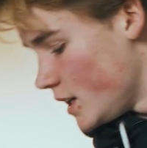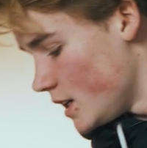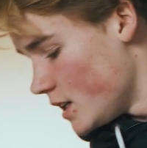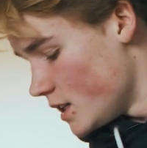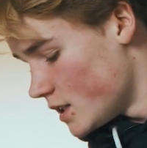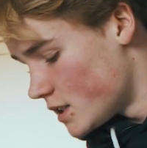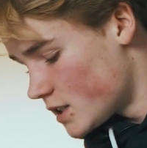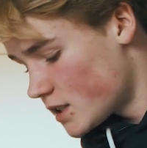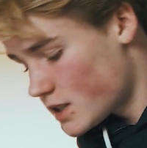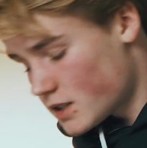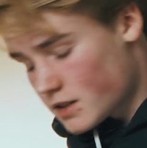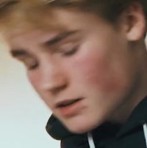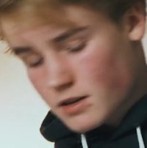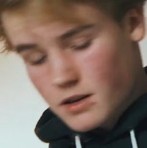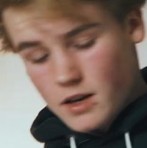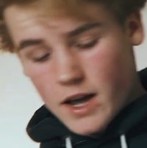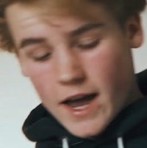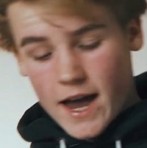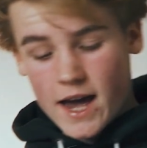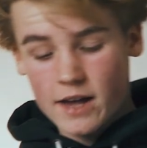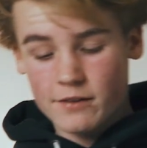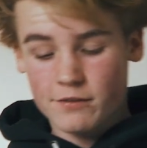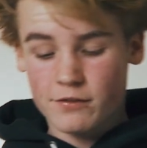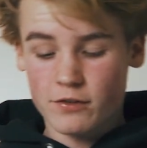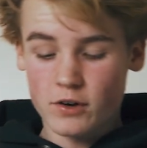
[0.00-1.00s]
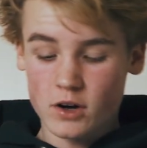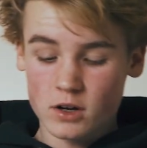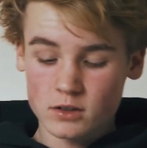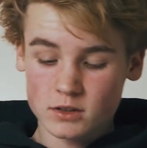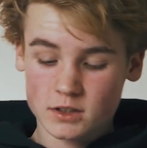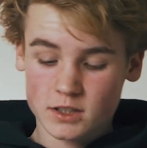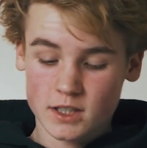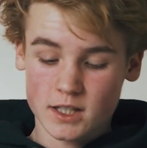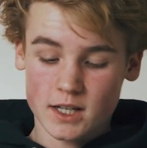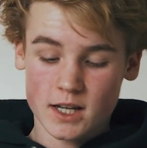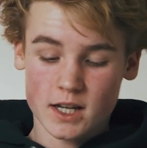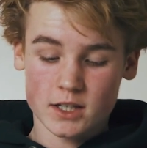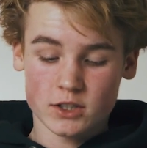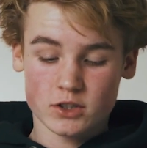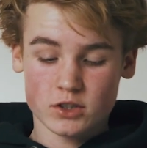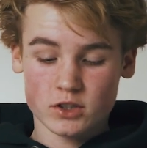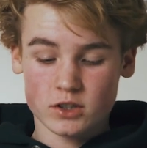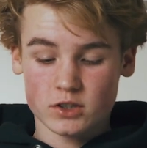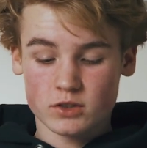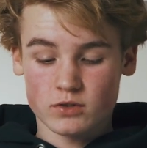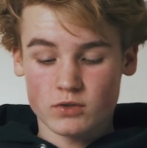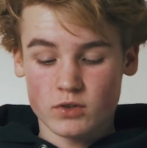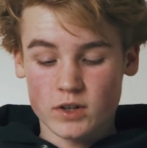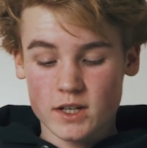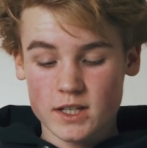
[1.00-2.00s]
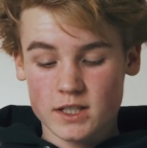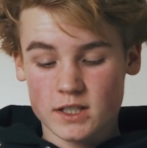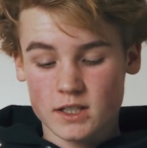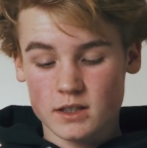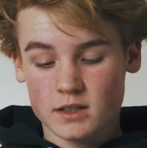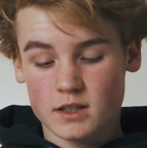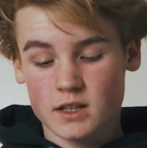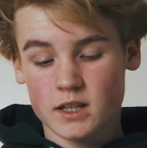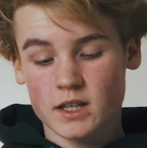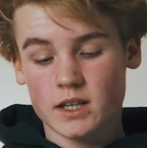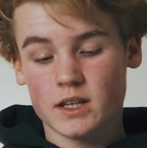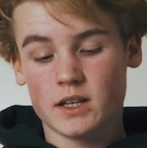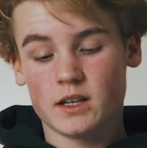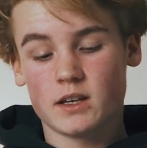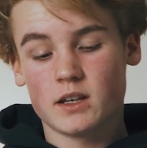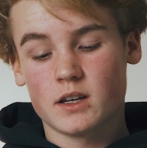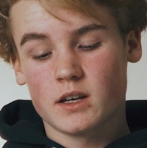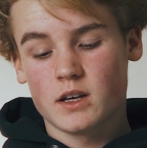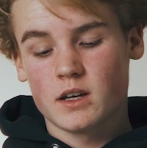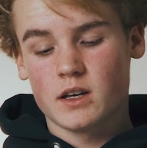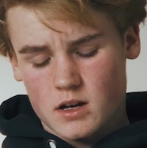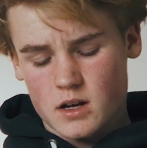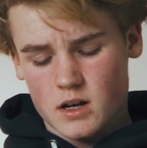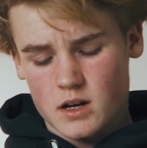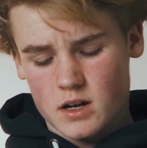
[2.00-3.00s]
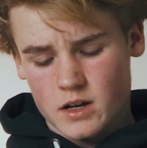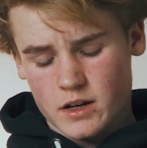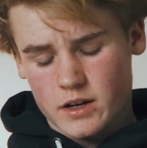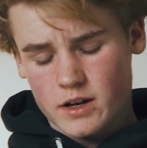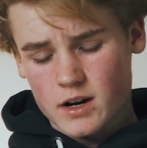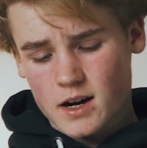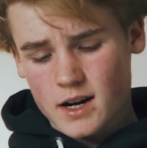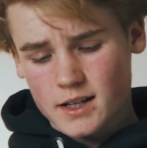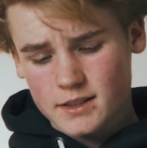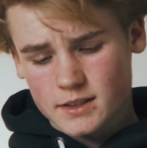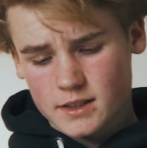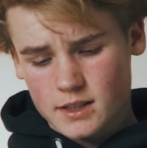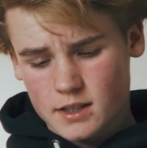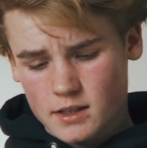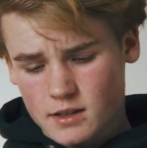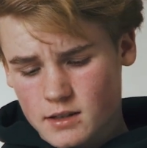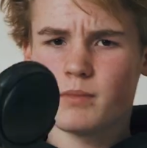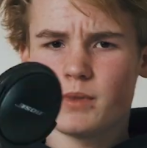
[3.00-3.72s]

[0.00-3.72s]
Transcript: these headphones that I just recently got,